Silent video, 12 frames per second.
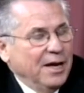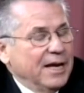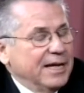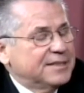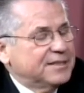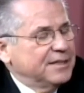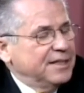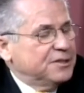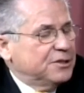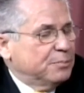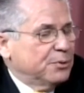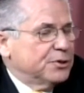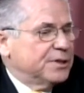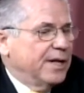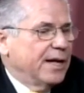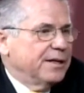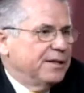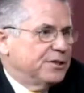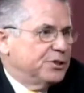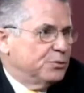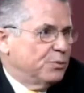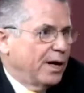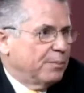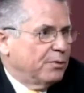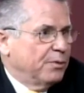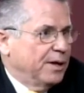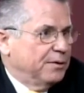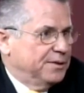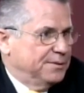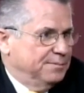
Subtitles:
It's the personality that you wrap around it.